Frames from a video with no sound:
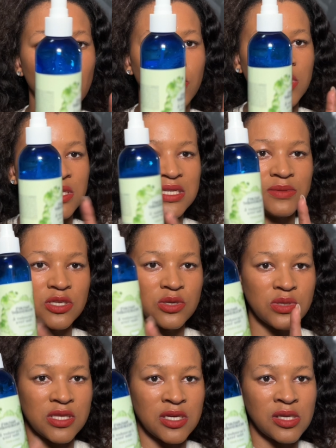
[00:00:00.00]
you can
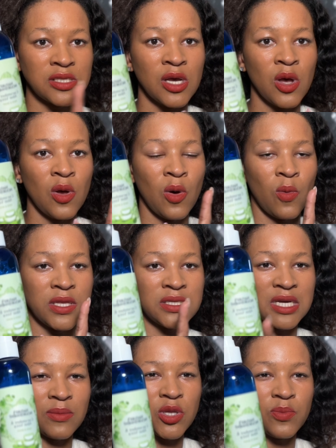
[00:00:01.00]
substitute this with the
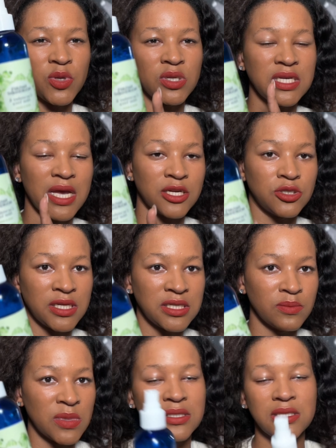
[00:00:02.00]
W Beauty Hydrating
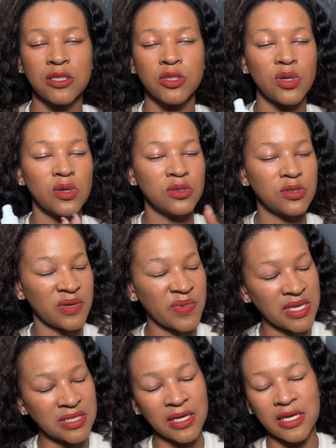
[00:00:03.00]
Mist. It's also
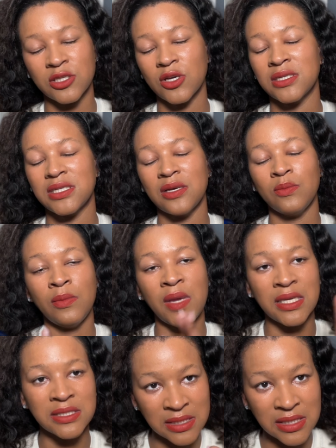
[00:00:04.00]
amazing. It's got
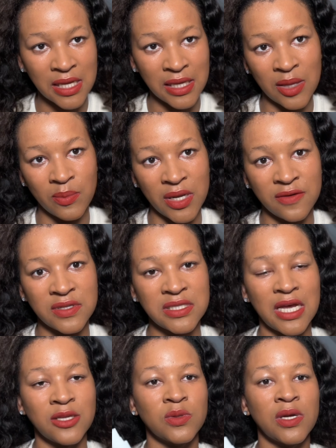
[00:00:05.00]
amazing skincare benefits
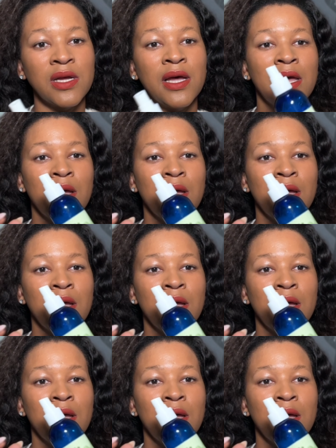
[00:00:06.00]
as well.